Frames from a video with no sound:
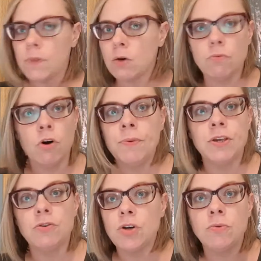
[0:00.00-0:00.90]
Roby,
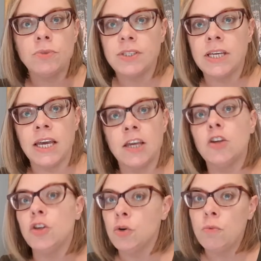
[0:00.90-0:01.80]
you don't say
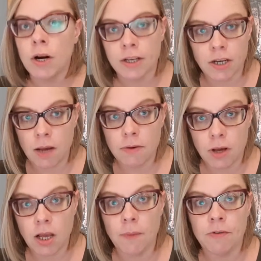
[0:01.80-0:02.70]
you want a
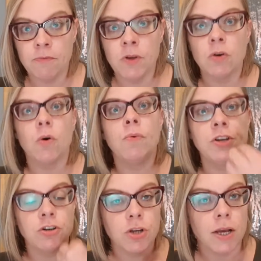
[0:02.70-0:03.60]
cup of milk when
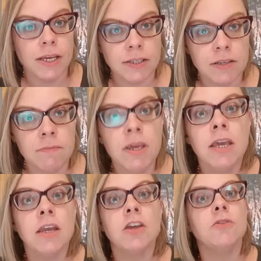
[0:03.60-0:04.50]
you're talking to
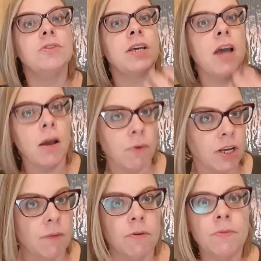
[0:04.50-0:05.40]
me. You say, I want a
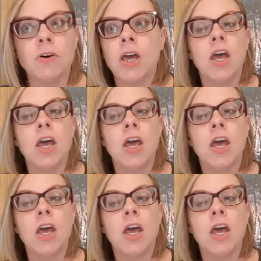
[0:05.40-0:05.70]
cup of milk.